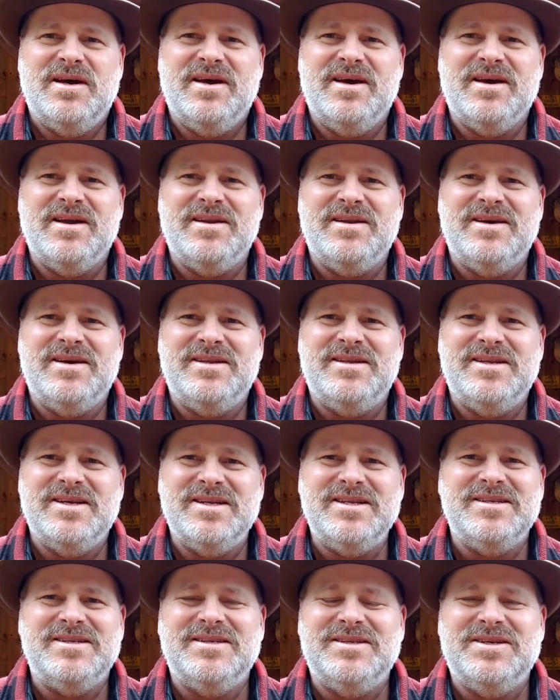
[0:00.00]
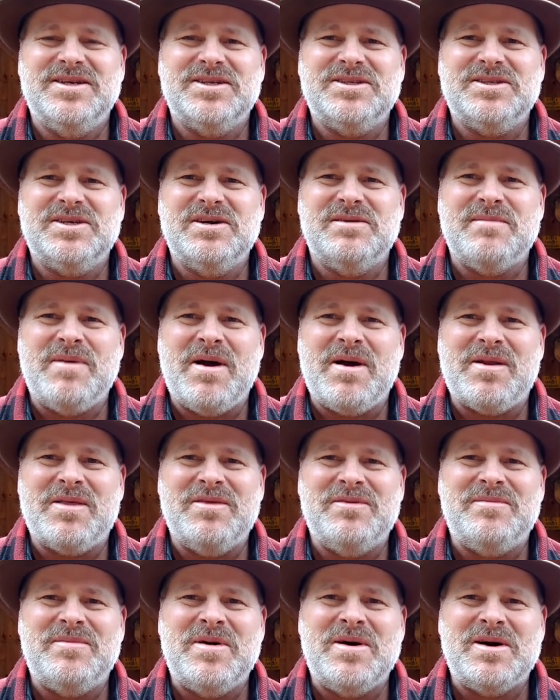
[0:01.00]
and it didn't just come out
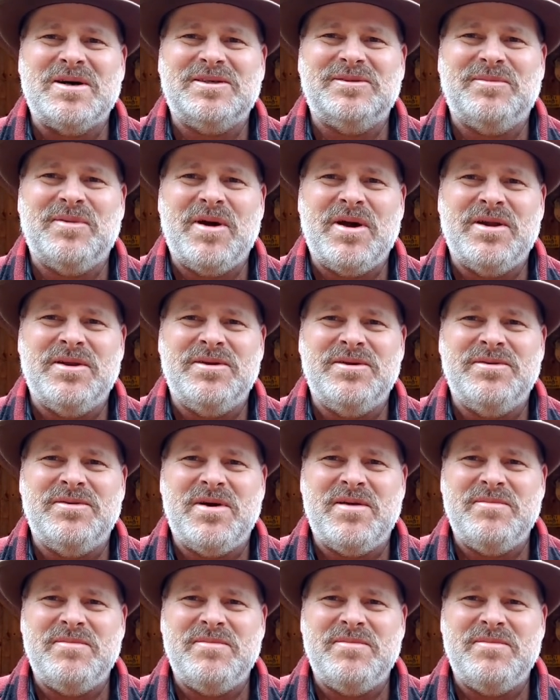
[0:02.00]
of the box brand new.